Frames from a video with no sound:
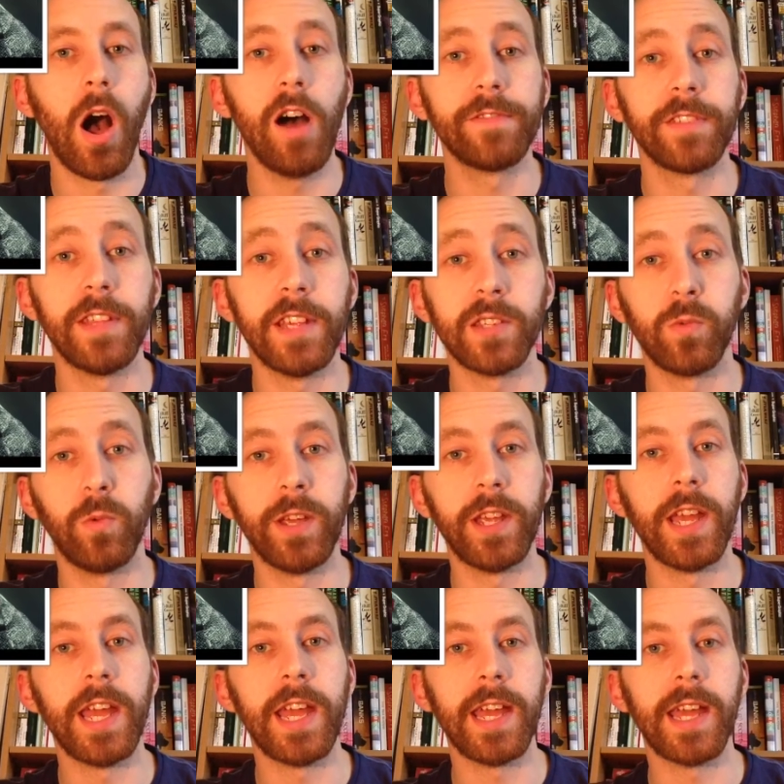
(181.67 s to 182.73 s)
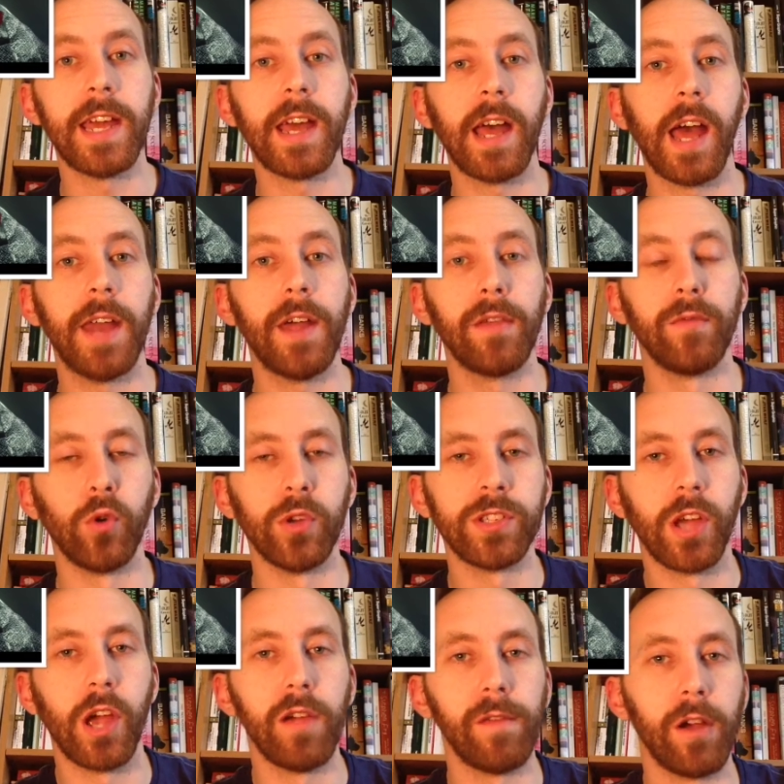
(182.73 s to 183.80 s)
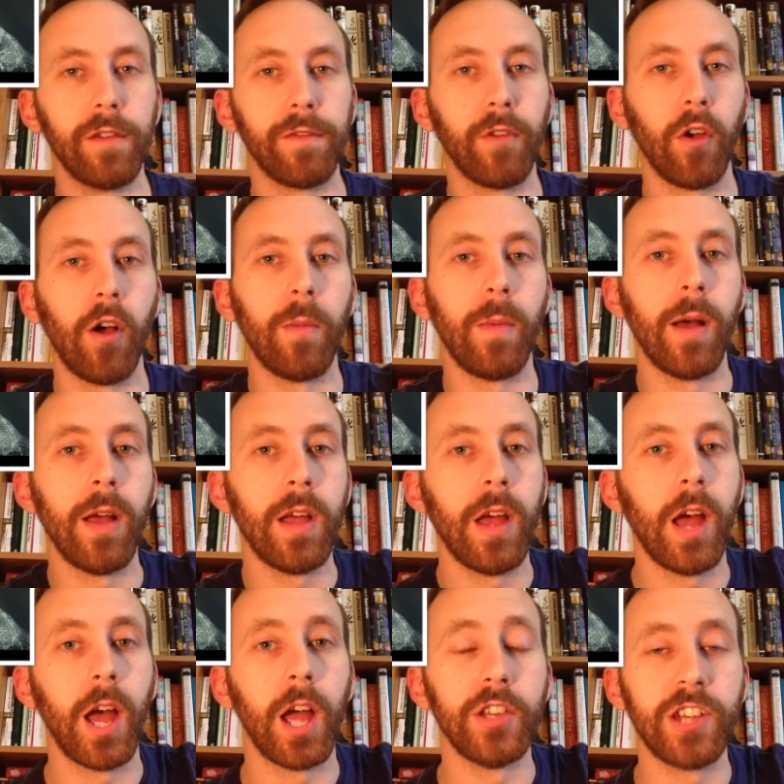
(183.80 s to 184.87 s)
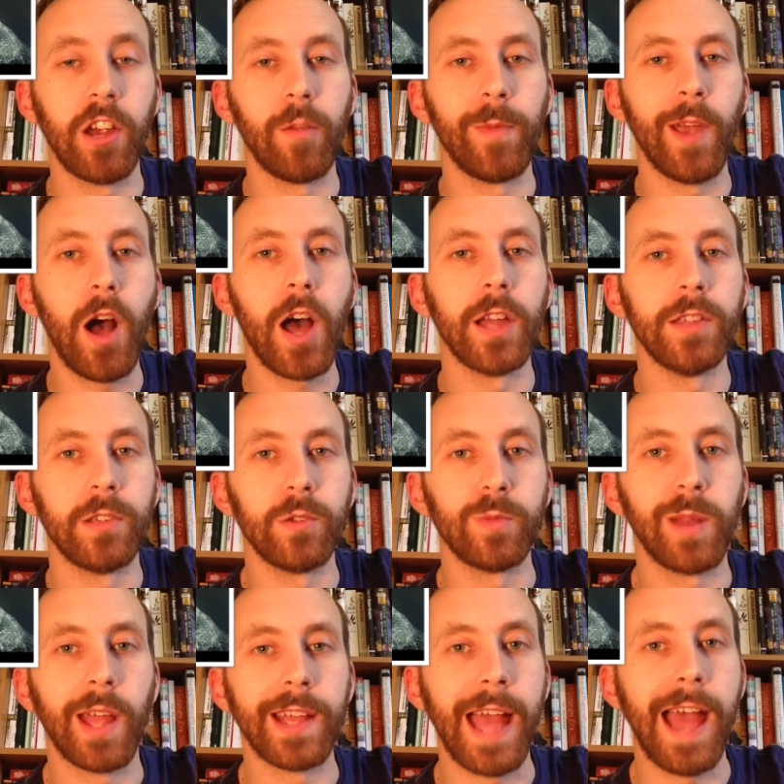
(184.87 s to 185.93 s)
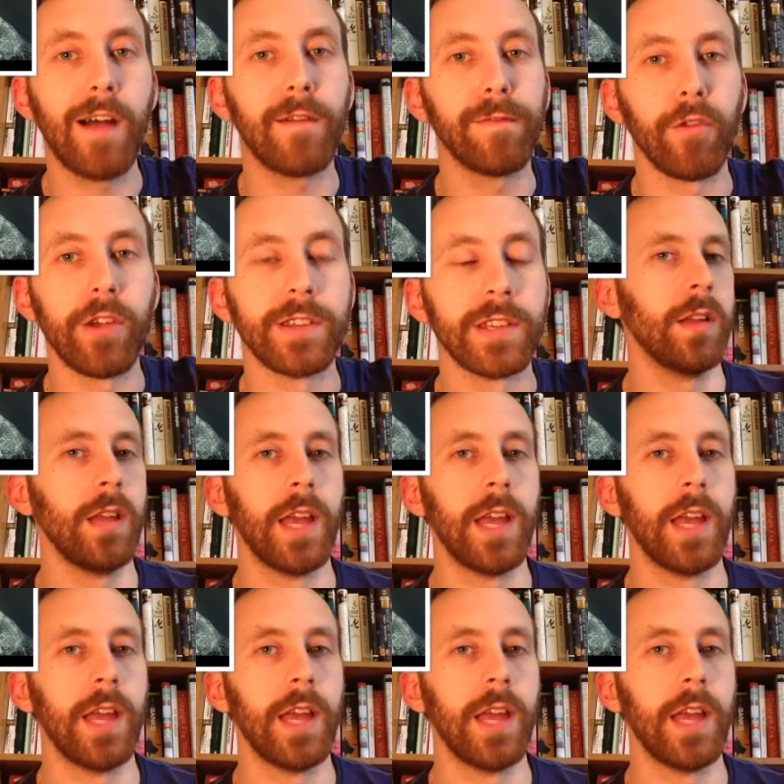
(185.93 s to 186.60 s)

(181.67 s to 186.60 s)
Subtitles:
After this we hear another voiceover from Jeremy Irons, who's playing Alfred.